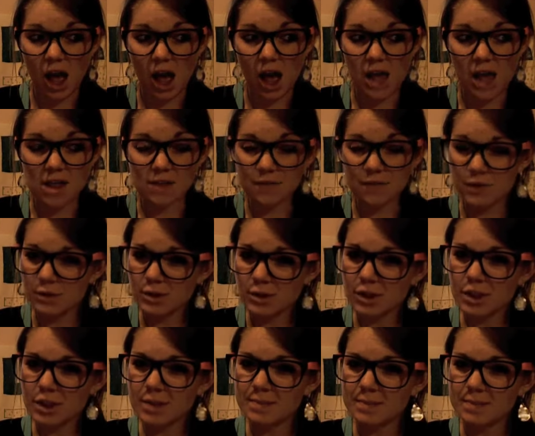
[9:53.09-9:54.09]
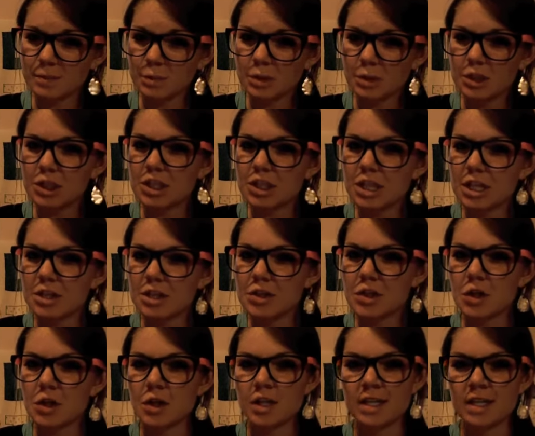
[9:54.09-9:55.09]
in the future, we're just going to
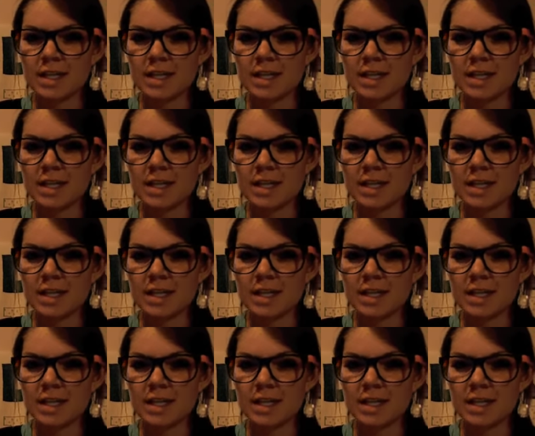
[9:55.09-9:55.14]
show you the